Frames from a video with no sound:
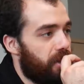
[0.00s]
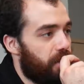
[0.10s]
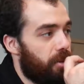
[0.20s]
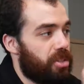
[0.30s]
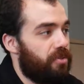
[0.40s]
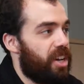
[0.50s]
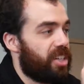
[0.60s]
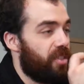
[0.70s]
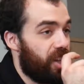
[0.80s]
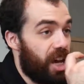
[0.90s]
is the most
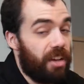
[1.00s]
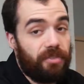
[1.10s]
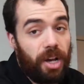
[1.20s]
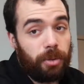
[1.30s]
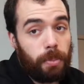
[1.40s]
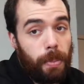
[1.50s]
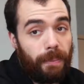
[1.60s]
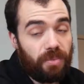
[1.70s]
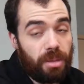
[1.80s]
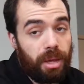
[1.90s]
effective way that I've found
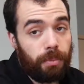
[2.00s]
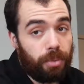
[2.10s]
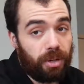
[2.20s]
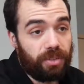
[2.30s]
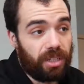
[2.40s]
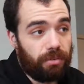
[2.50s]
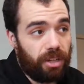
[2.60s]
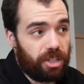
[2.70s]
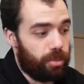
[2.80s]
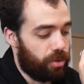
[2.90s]
to make
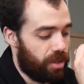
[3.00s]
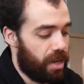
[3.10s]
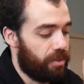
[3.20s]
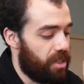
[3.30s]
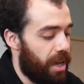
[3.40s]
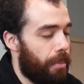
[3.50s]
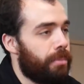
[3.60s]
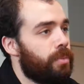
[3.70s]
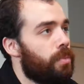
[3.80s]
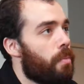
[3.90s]
perfect vegetables every
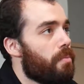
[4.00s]
time.